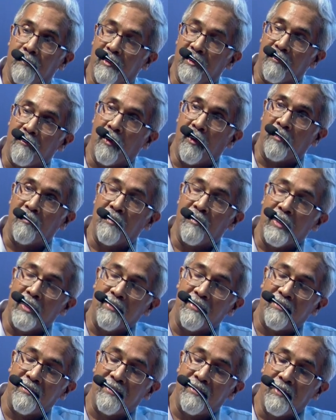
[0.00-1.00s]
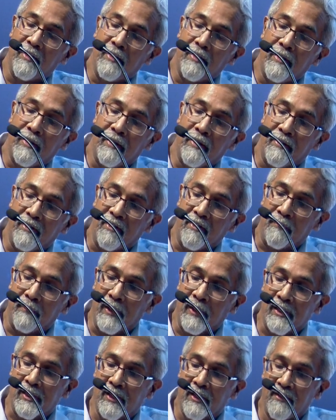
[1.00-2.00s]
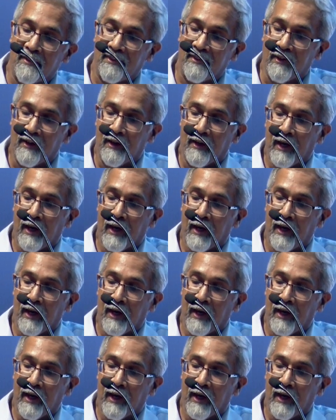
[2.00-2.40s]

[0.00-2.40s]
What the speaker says: bisphosphonates in these patients,